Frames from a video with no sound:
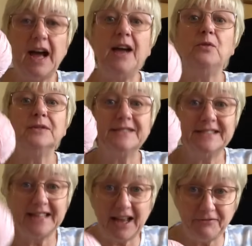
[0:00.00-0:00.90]
I will
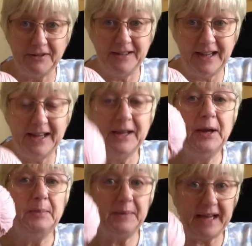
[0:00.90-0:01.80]
definitely
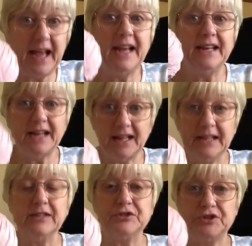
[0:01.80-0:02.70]
be getting a
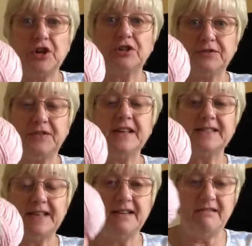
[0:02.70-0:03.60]
little stock of
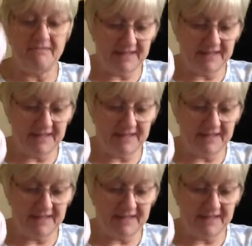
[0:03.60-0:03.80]
this in,